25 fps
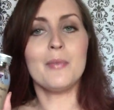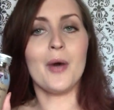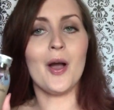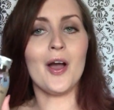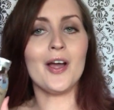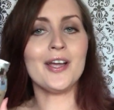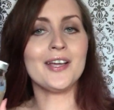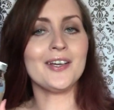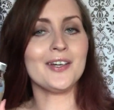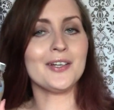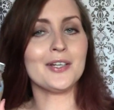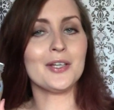But
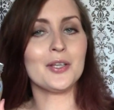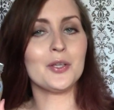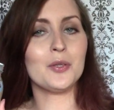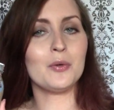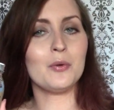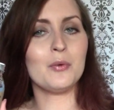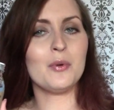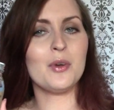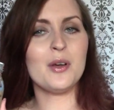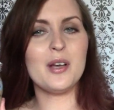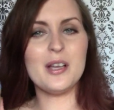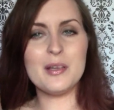I kind of
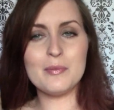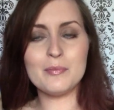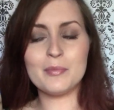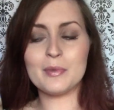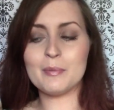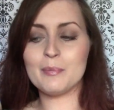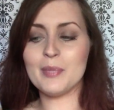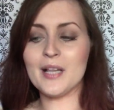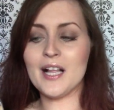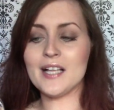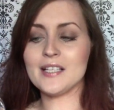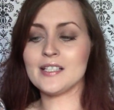thought, well, they'd
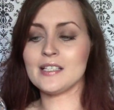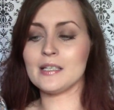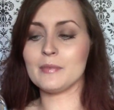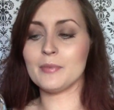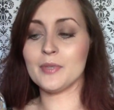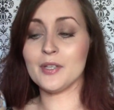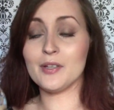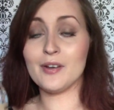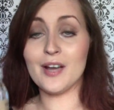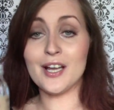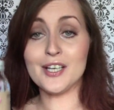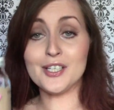be plastic,
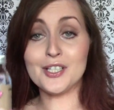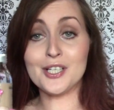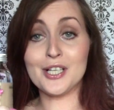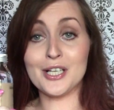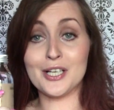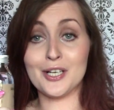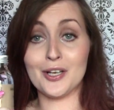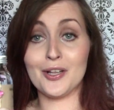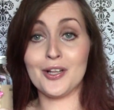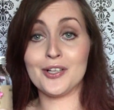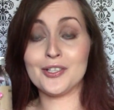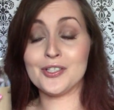but they're
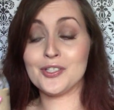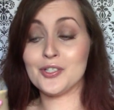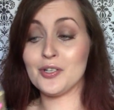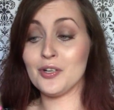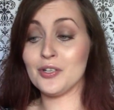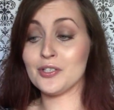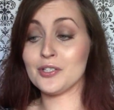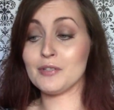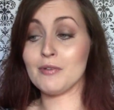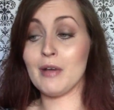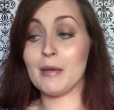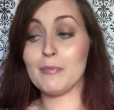actually glass
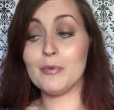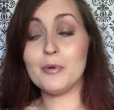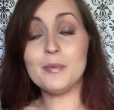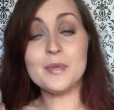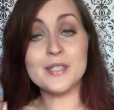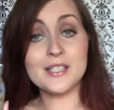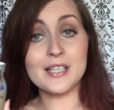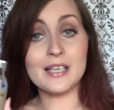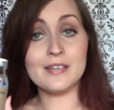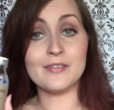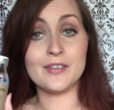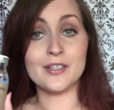jars, so I will
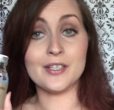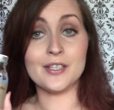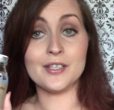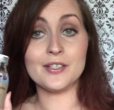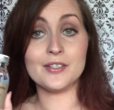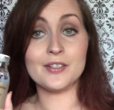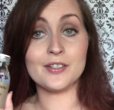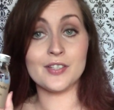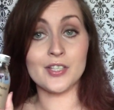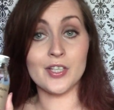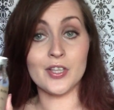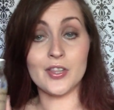be saving
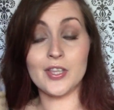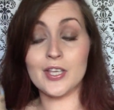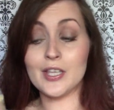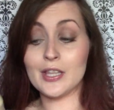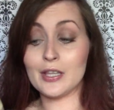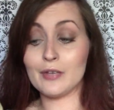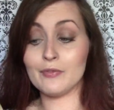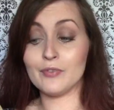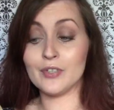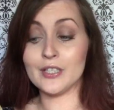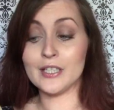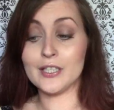these because I think
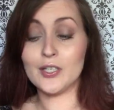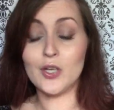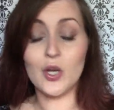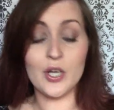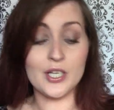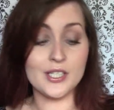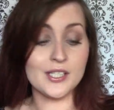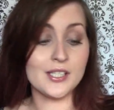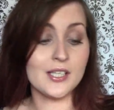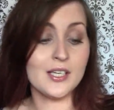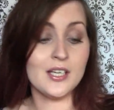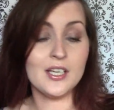they're really
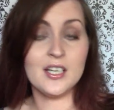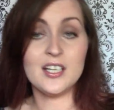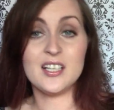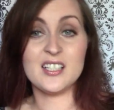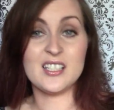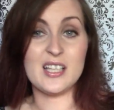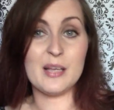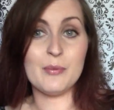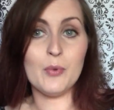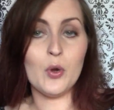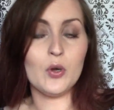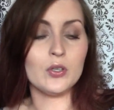nice.
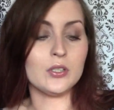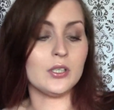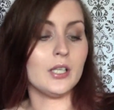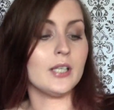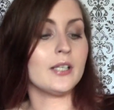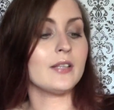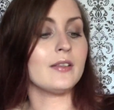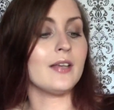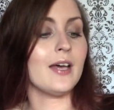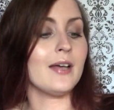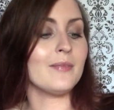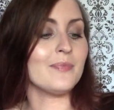I'm odd
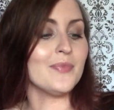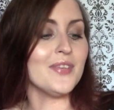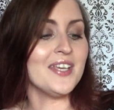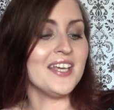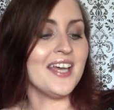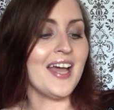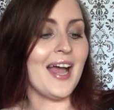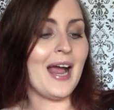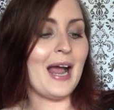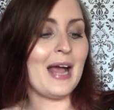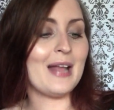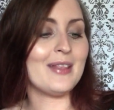like that.
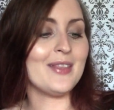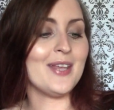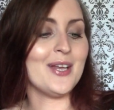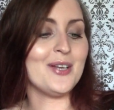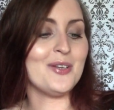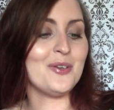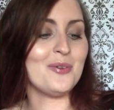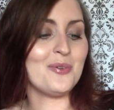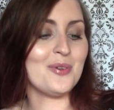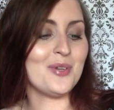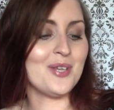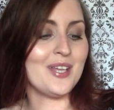And
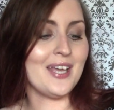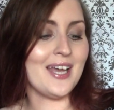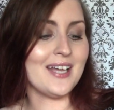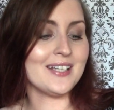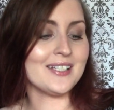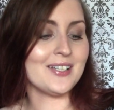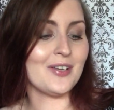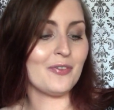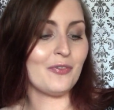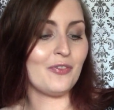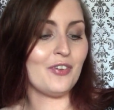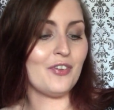then you
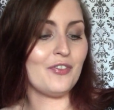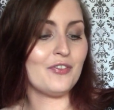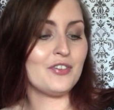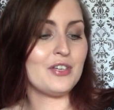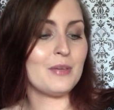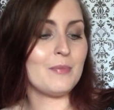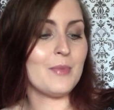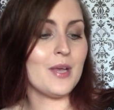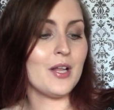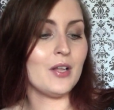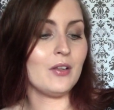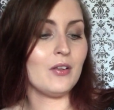get
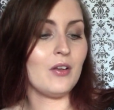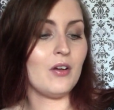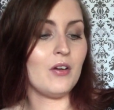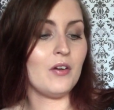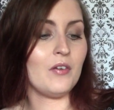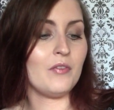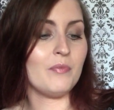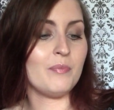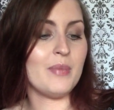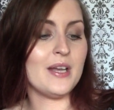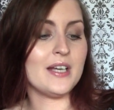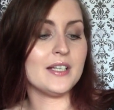50ml
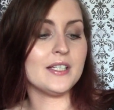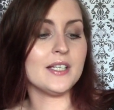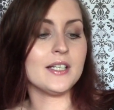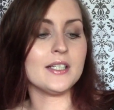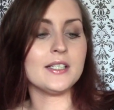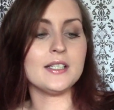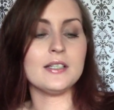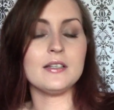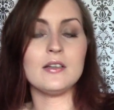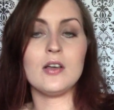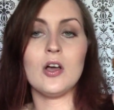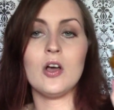of
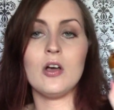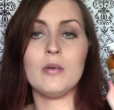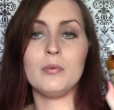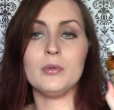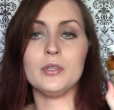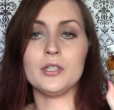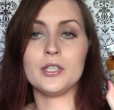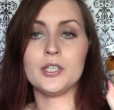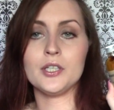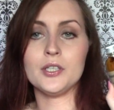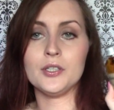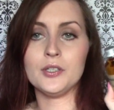Benedictine
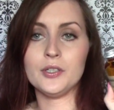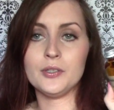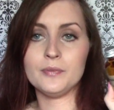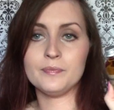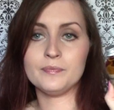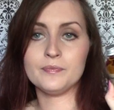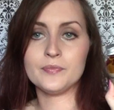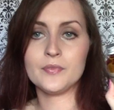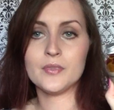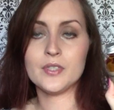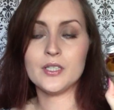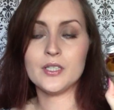Herbal Liqueur,